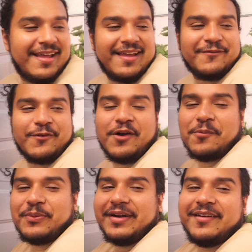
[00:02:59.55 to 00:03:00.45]
And
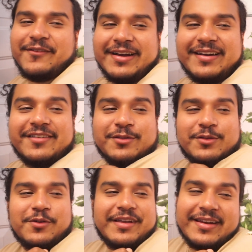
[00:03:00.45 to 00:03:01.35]
Wilbur, what are you
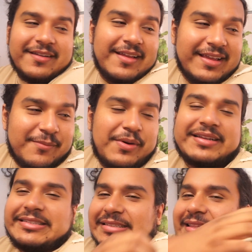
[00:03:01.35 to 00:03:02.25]
doing? He probably
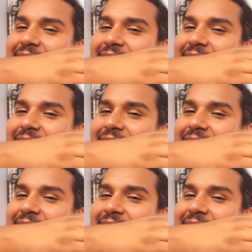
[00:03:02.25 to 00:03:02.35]
sees the